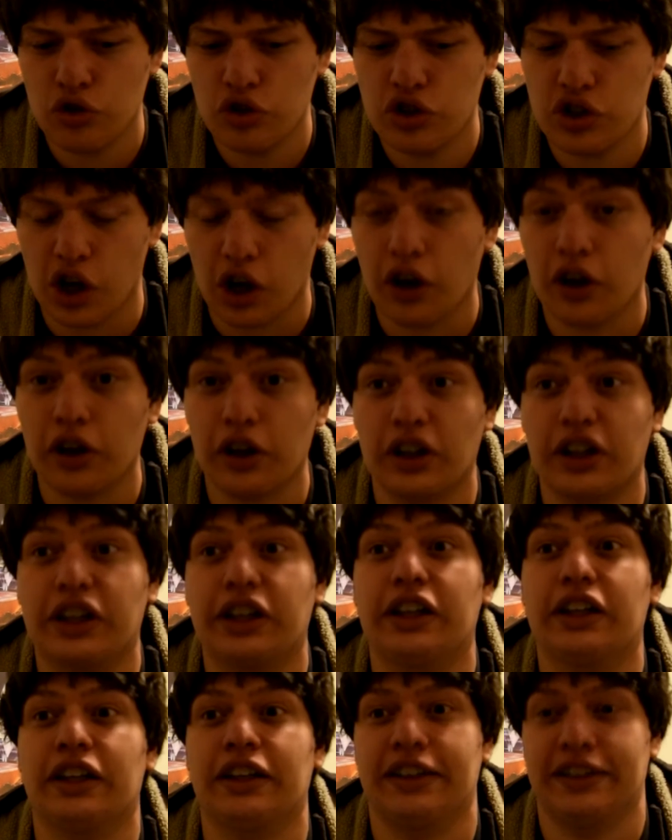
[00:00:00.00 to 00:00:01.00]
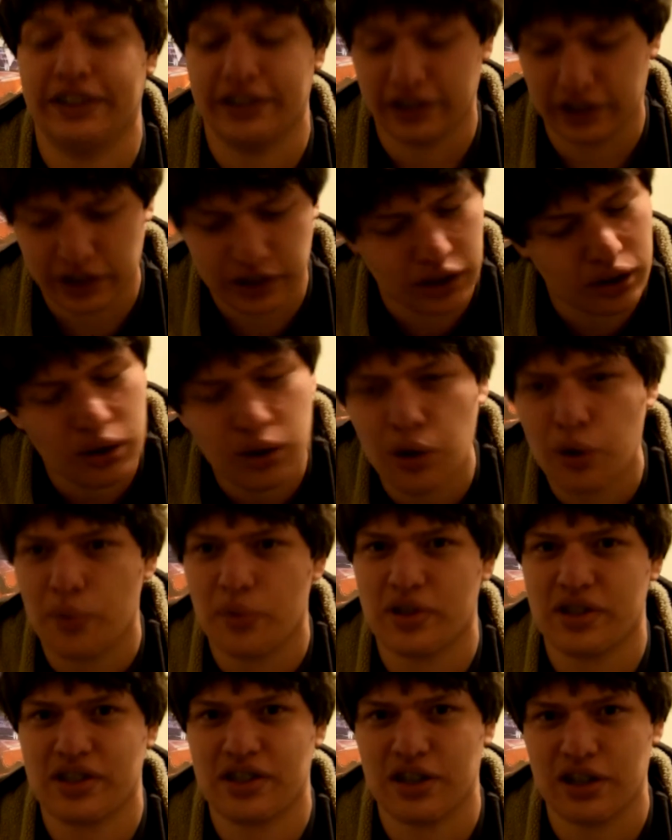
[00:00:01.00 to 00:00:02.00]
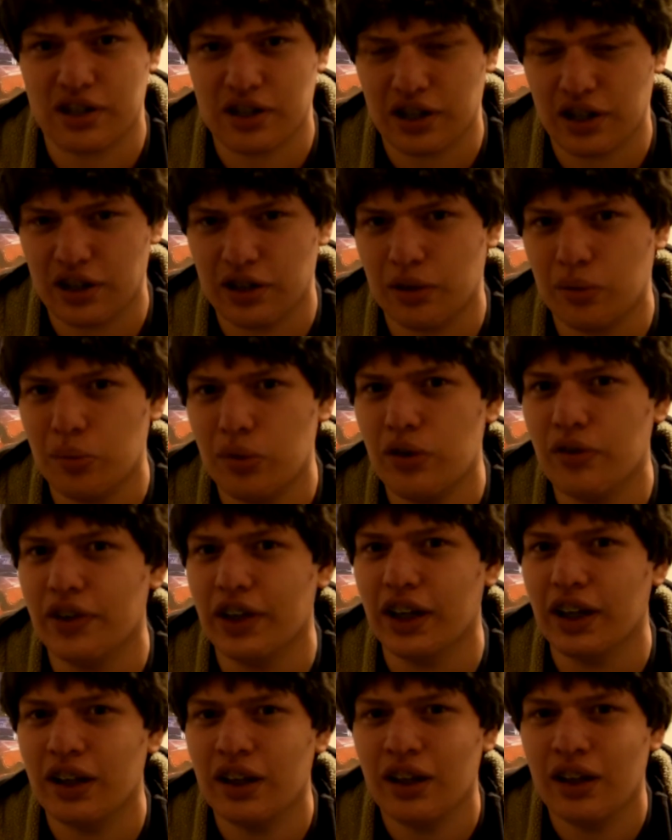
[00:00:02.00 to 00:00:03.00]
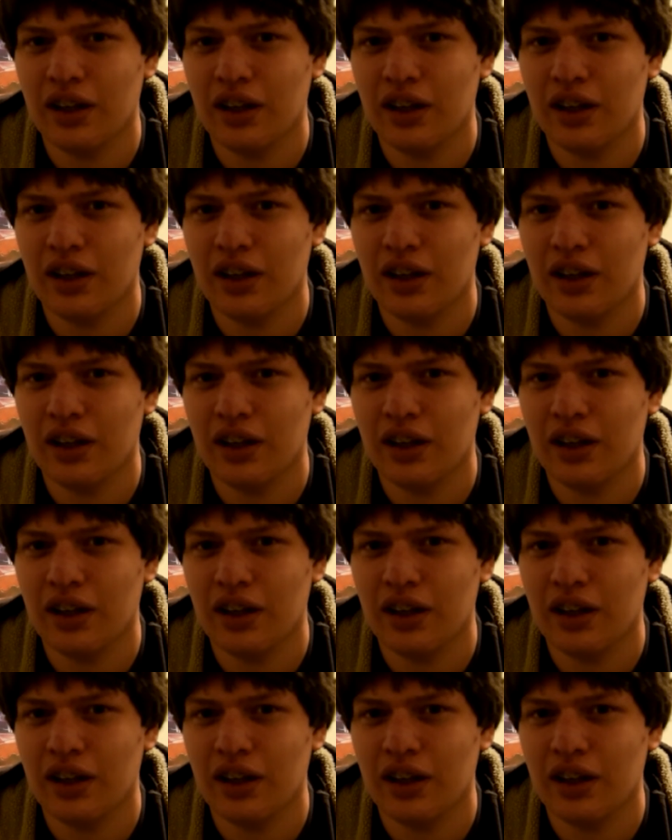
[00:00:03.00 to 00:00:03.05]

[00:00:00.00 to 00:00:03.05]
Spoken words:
dark, and it was such a good movie.